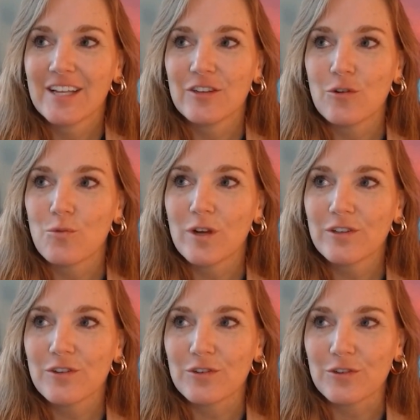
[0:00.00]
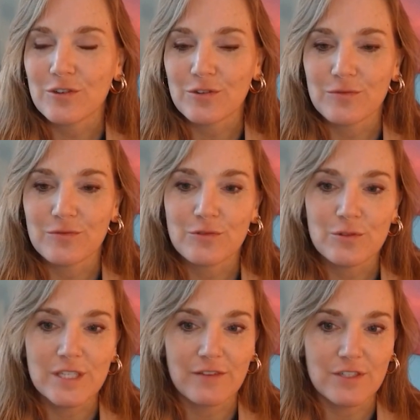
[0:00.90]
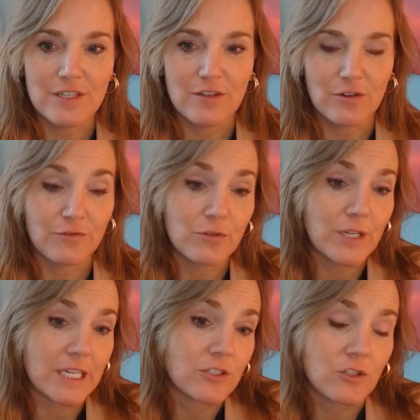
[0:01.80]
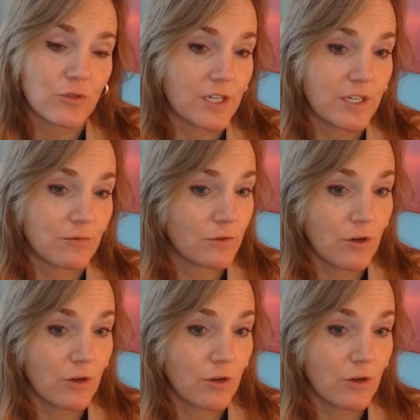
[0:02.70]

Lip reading: What are your food safety or food industry